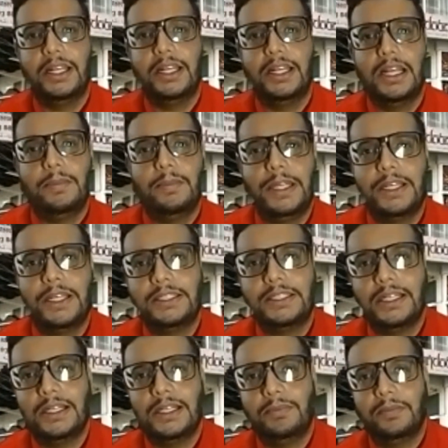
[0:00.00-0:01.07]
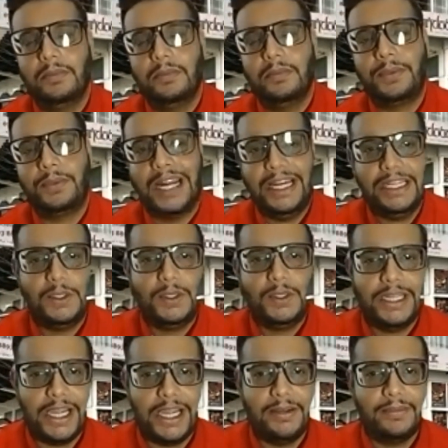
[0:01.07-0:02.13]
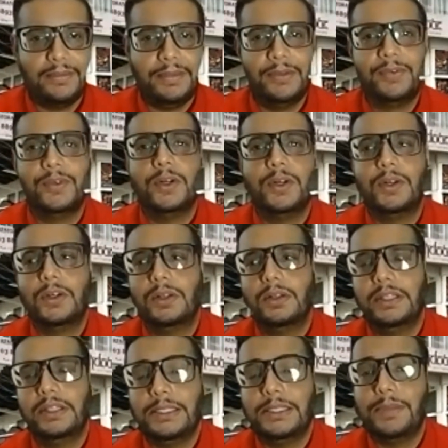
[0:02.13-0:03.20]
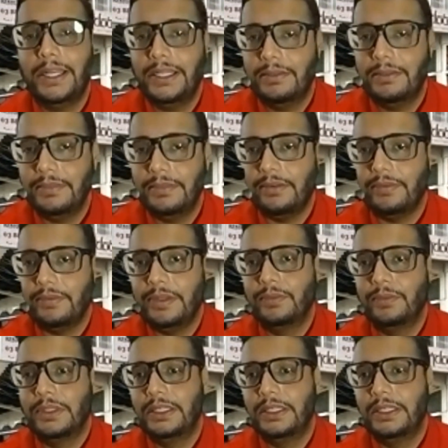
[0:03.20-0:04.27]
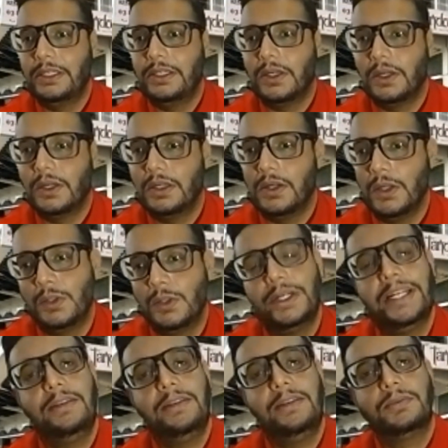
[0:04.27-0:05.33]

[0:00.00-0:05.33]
Because prior to that, before this pandemic, we were already